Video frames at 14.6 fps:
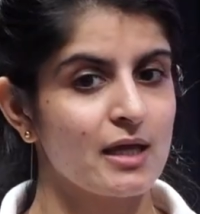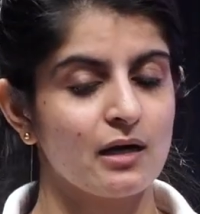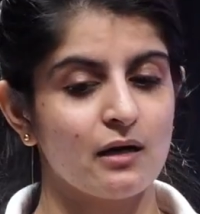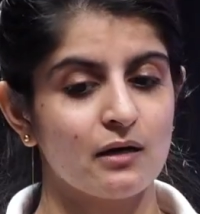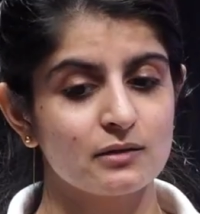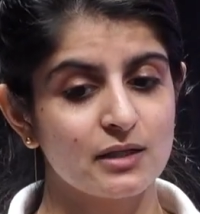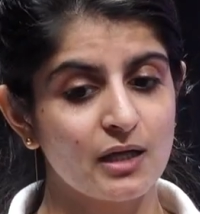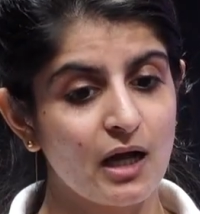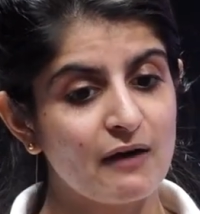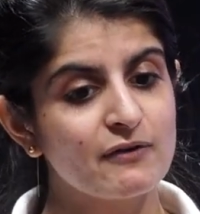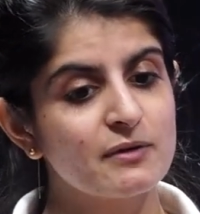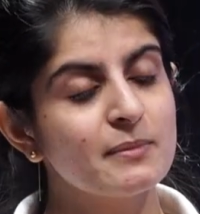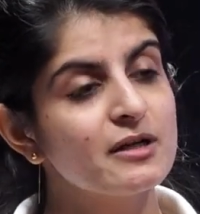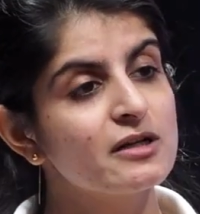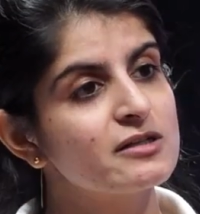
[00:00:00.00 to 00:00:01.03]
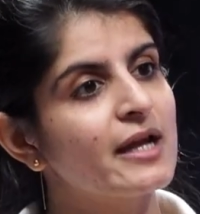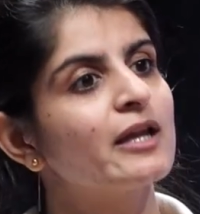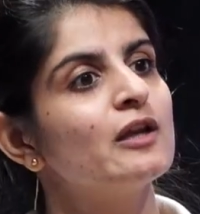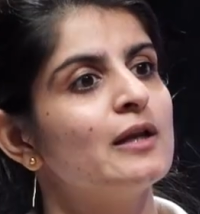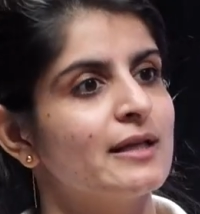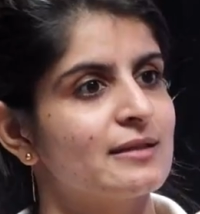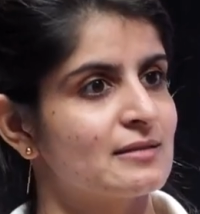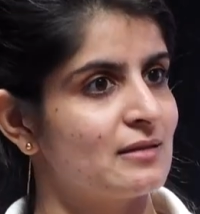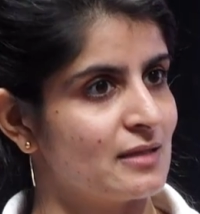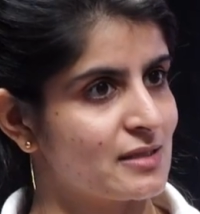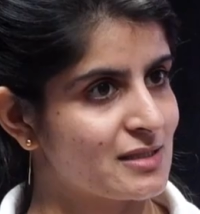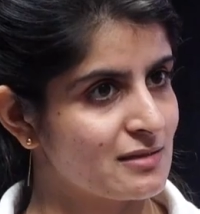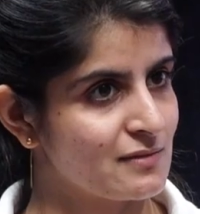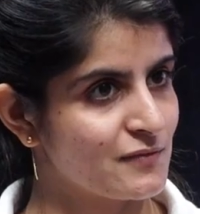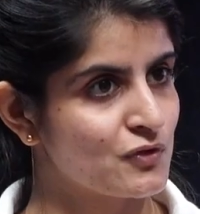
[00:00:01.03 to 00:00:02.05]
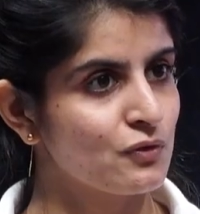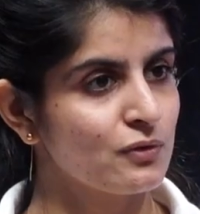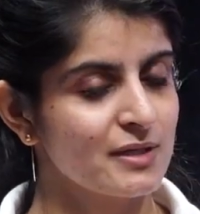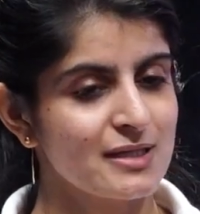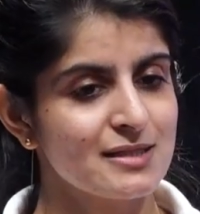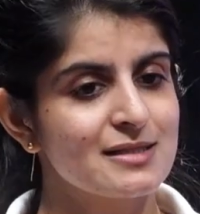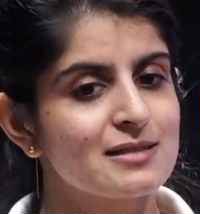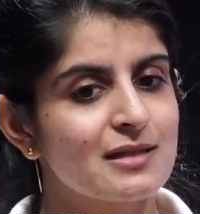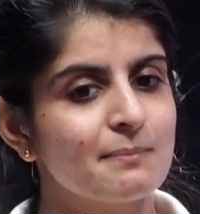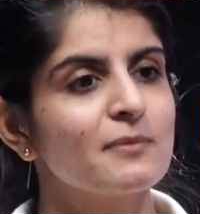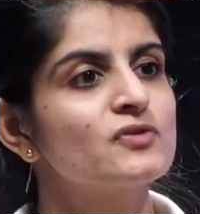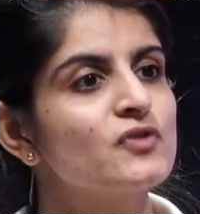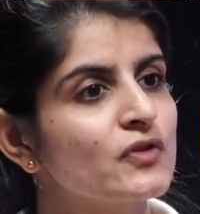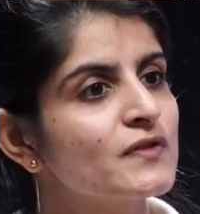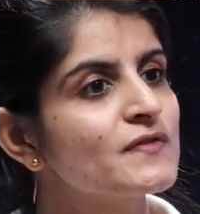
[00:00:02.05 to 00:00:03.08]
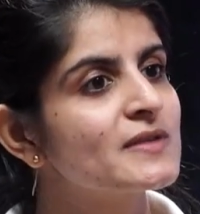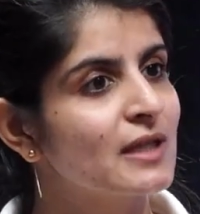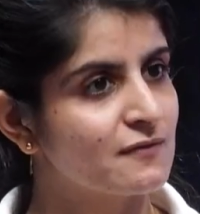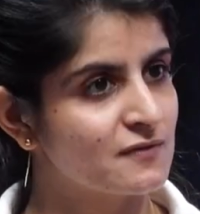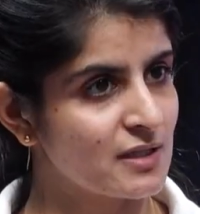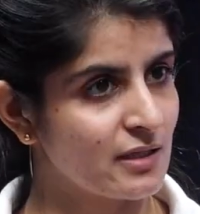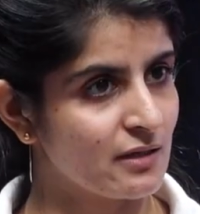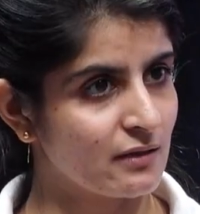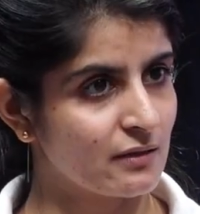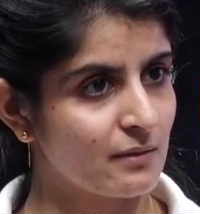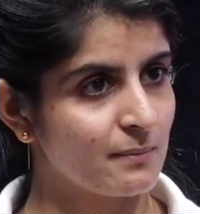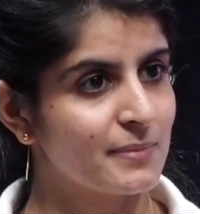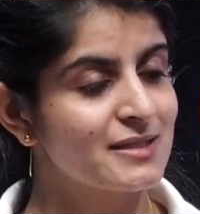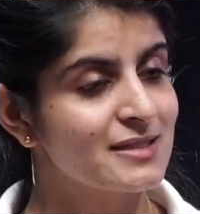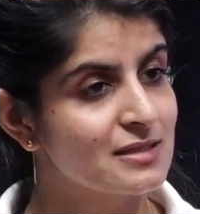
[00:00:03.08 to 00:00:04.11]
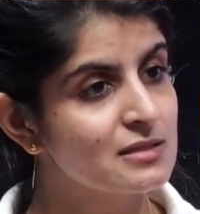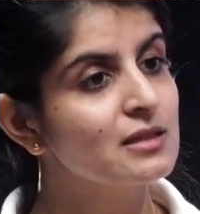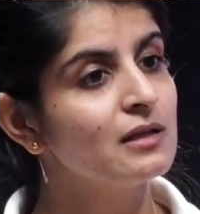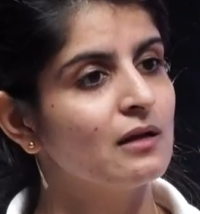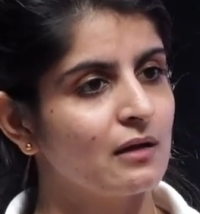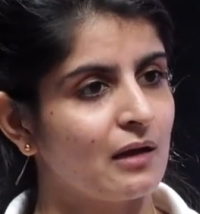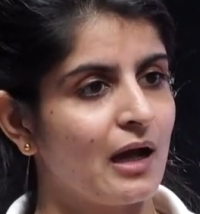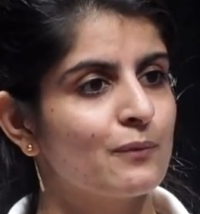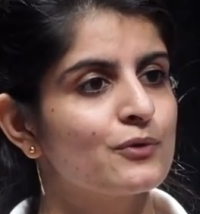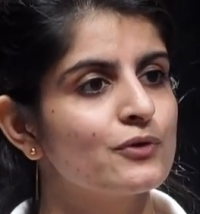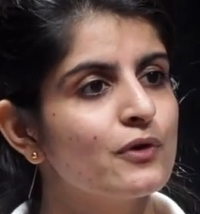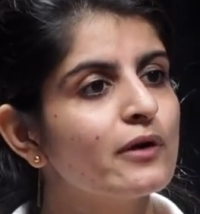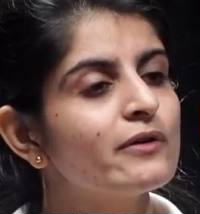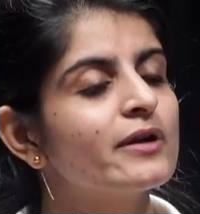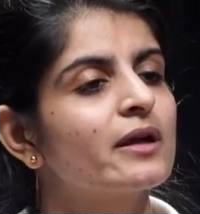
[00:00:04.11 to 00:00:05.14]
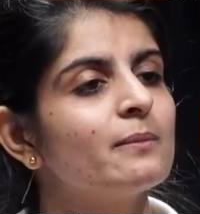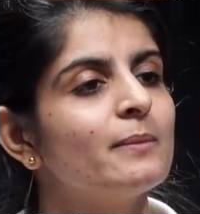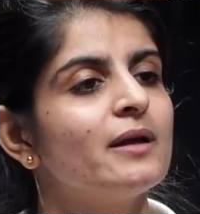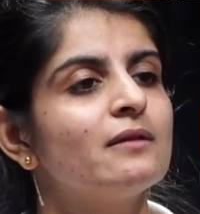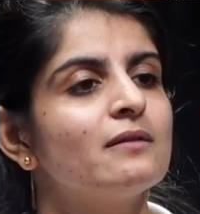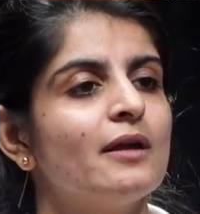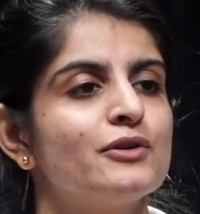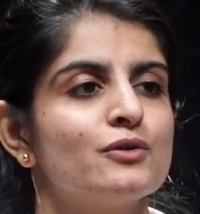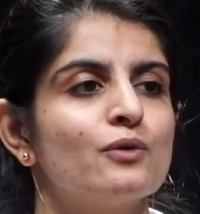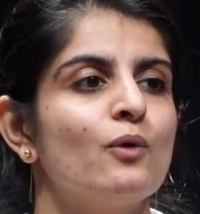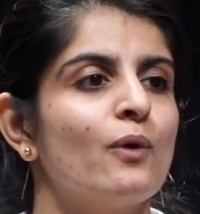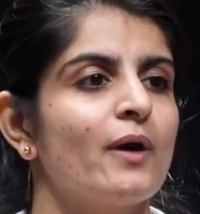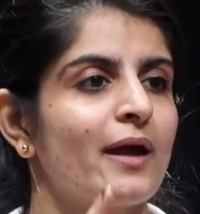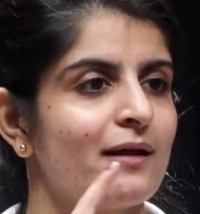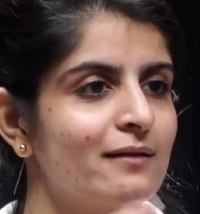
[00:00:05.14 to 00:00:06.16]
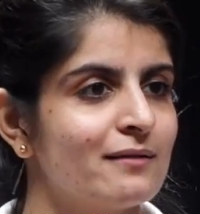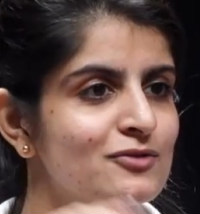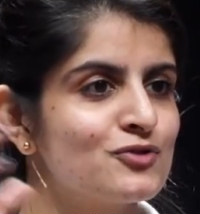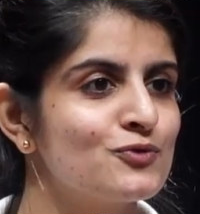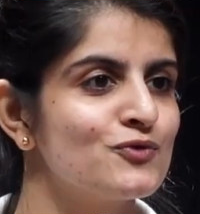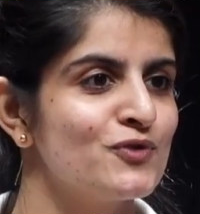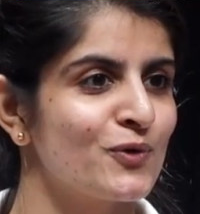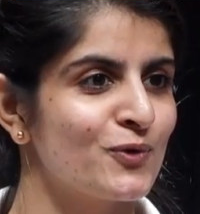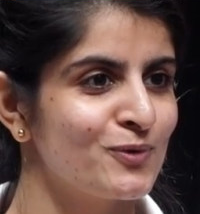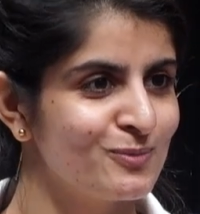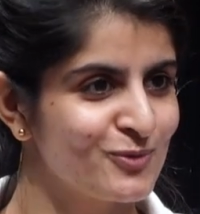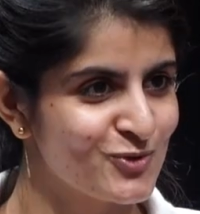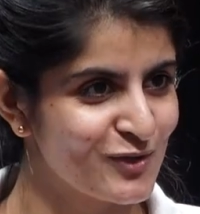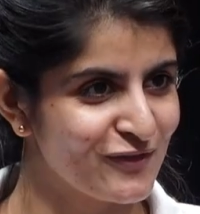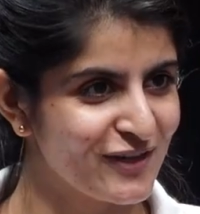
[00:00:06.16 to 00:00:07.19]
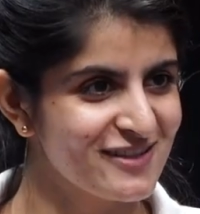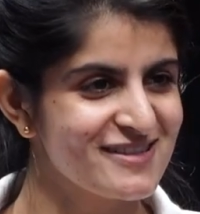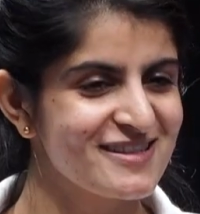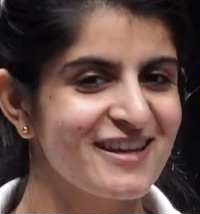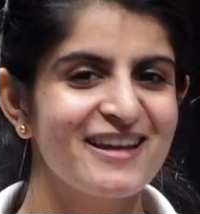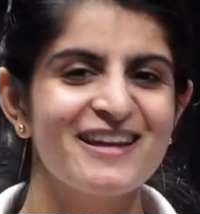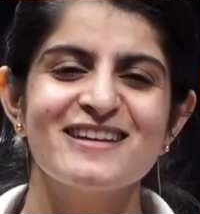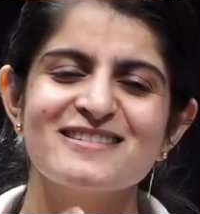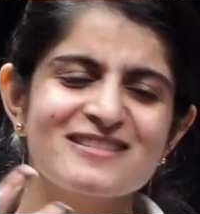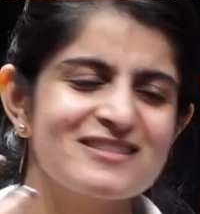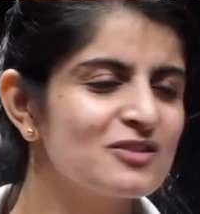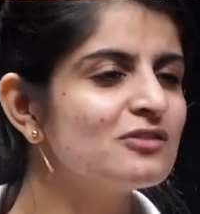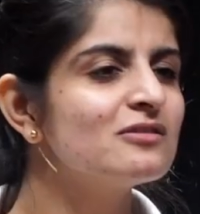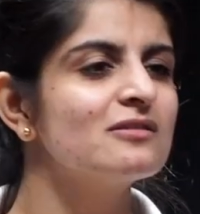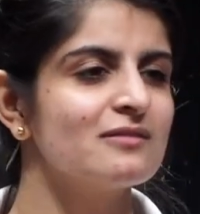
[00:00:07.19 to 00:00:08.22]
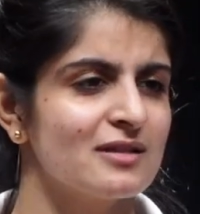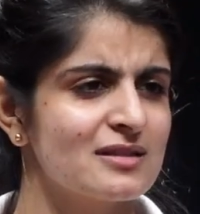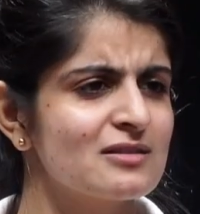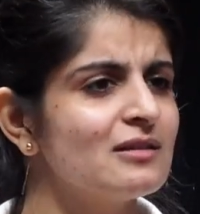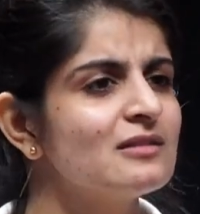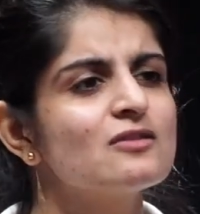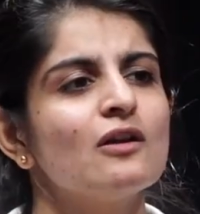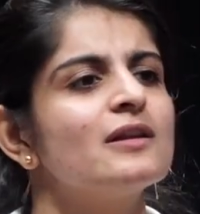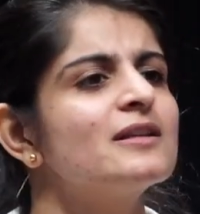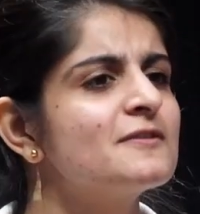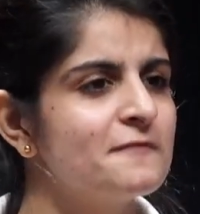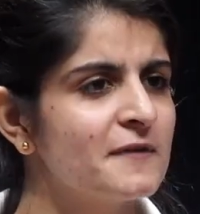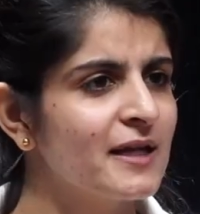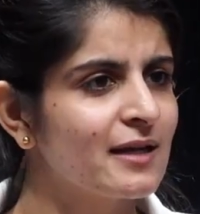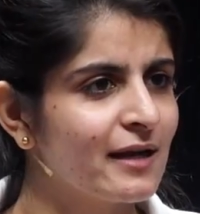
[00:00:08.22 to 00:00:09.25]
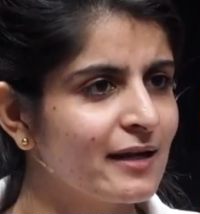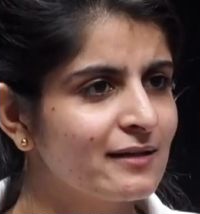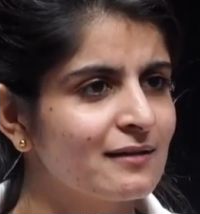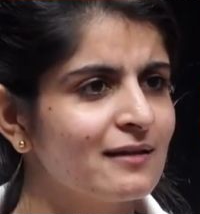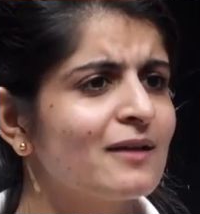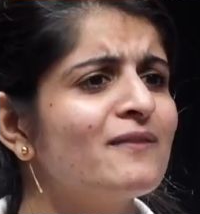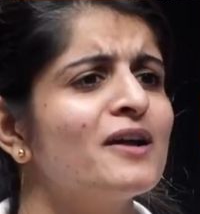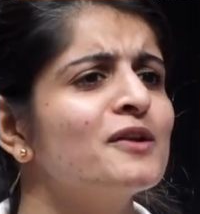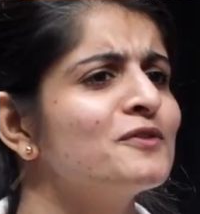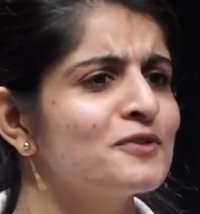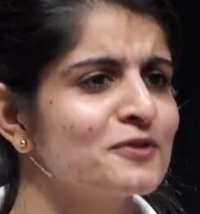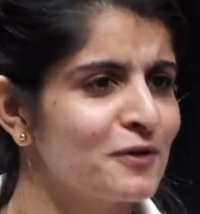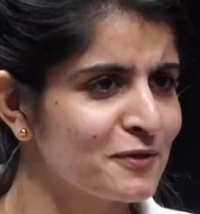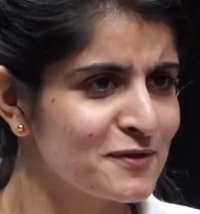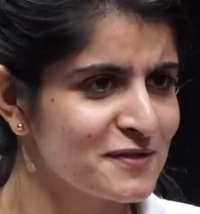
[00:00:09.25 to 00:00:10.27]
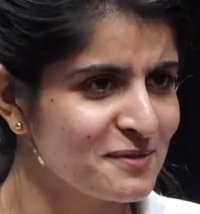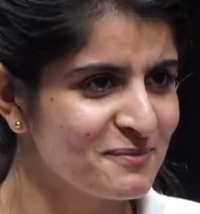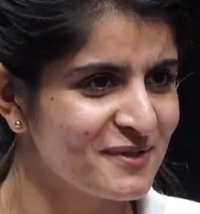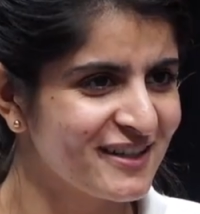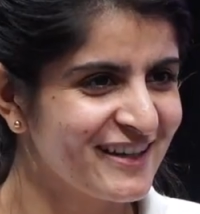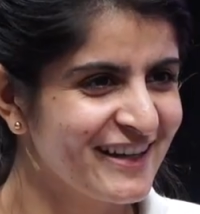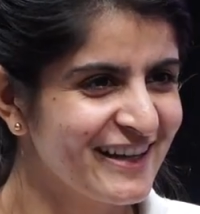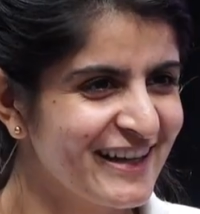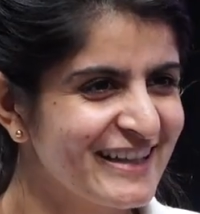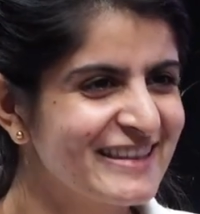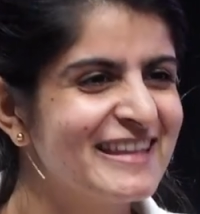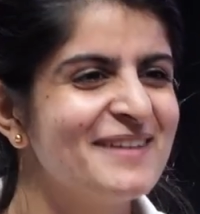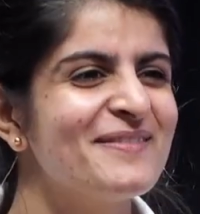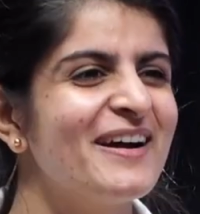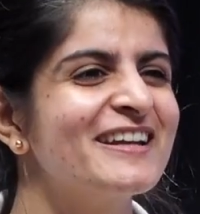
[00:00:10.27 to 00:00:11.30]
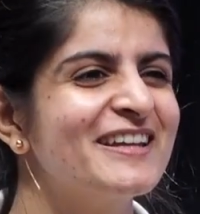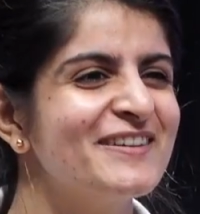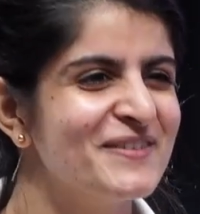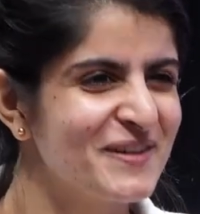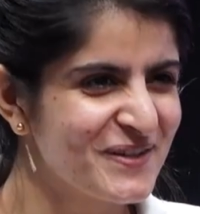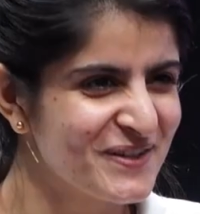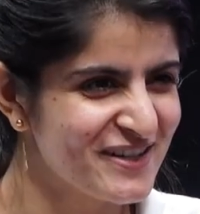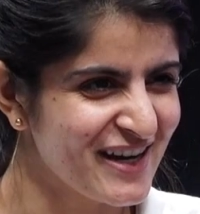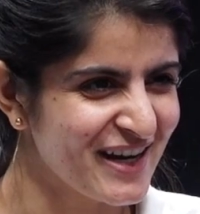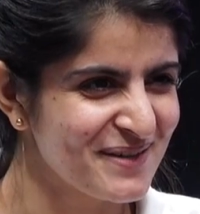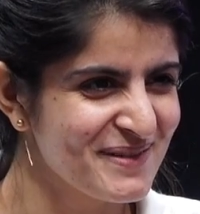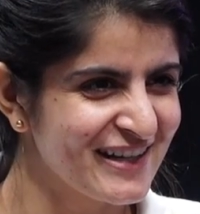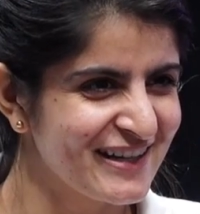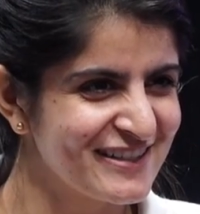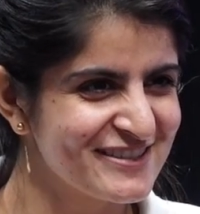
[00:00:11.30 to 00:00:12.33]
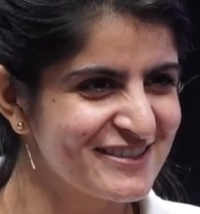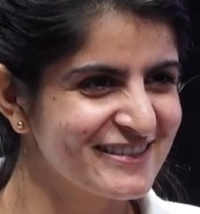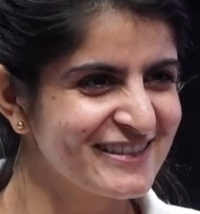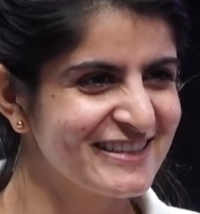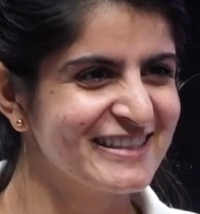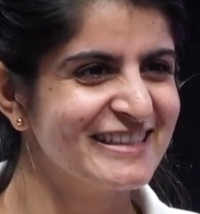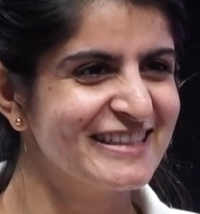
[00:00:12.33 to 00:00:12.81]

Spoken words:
The government regulates this. So there's some sort of safety here. But still, I would not recommend that you go ahead and choose your own mutual funds. It's good. It's free, right? Like, why don't you talk to somebody? They might give you a good recommendation.